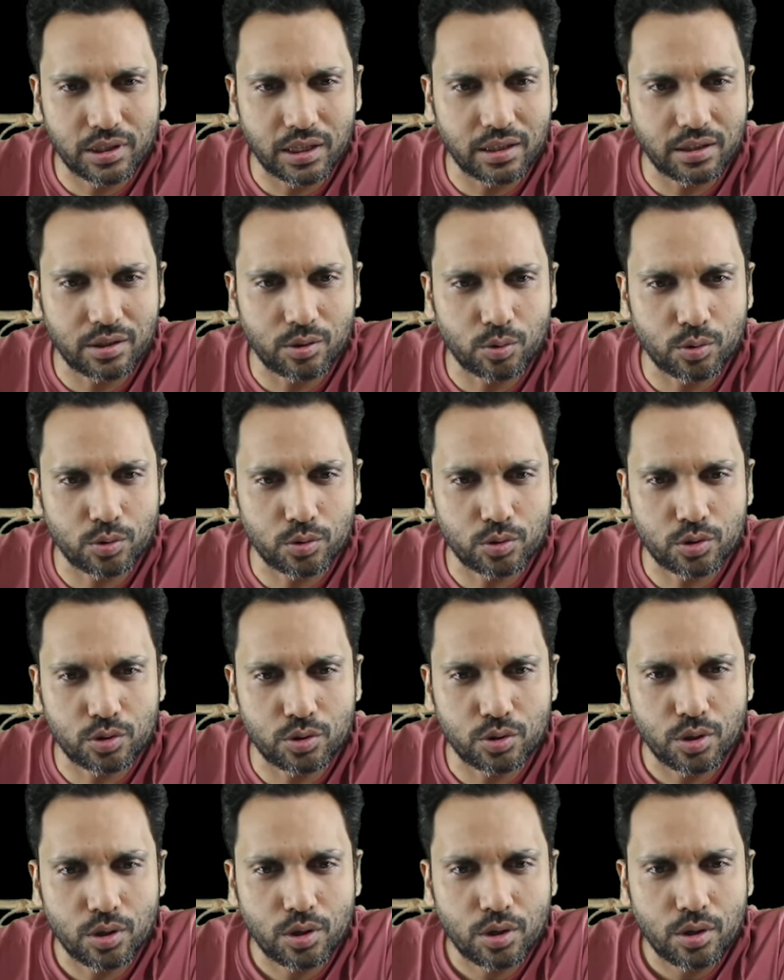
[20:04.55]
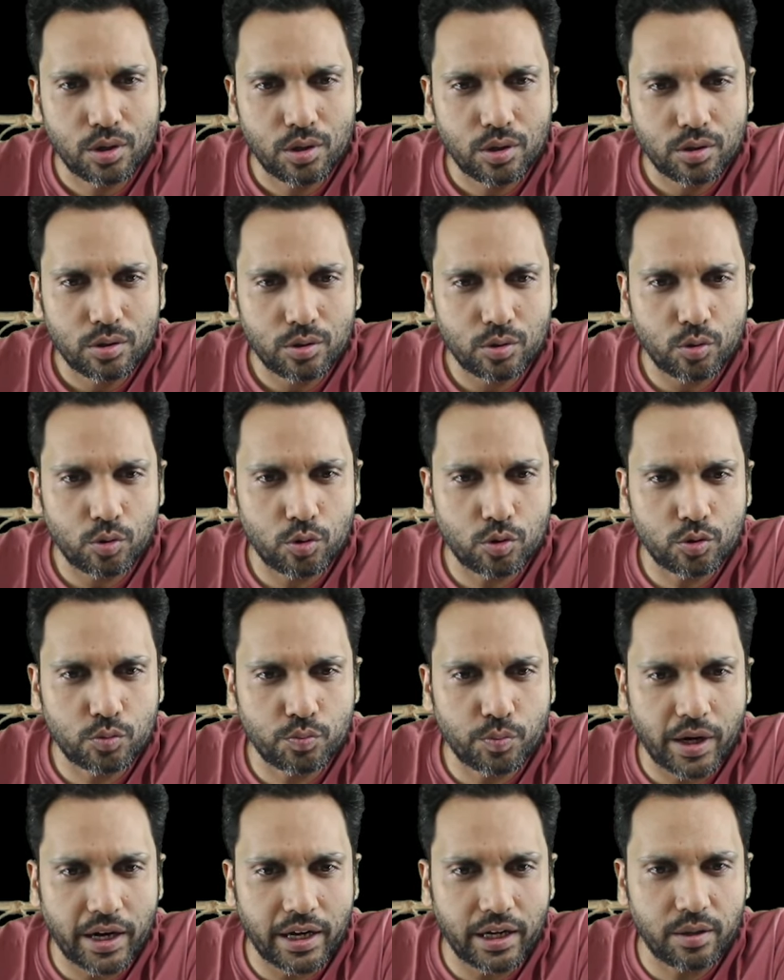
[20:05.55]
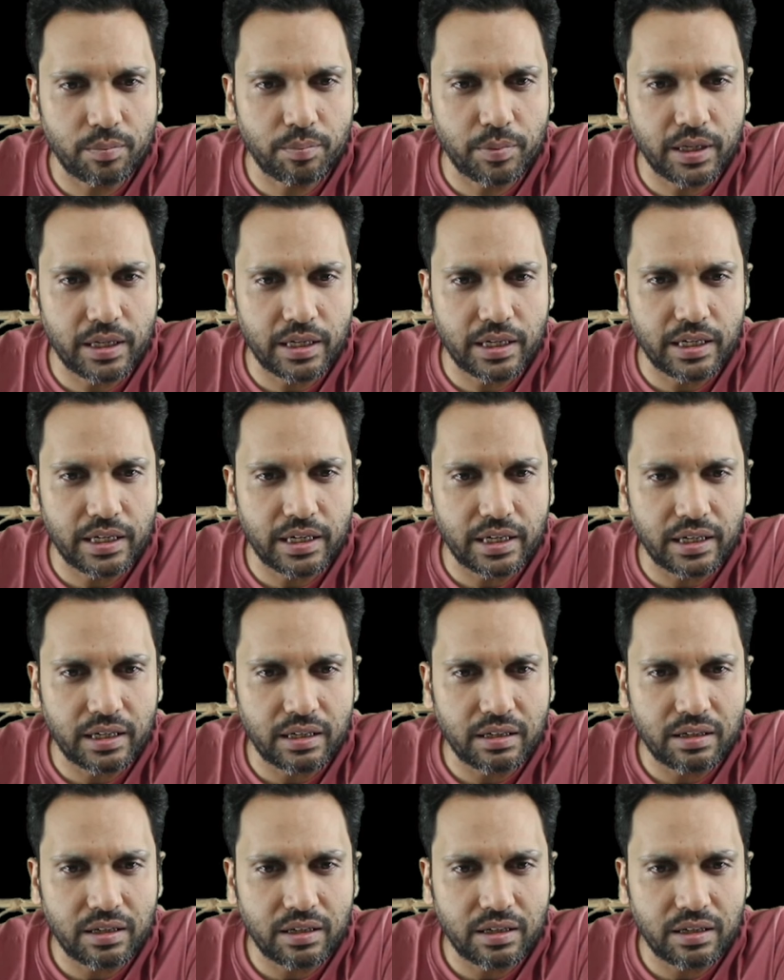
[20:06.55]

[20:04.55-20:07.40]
then those might be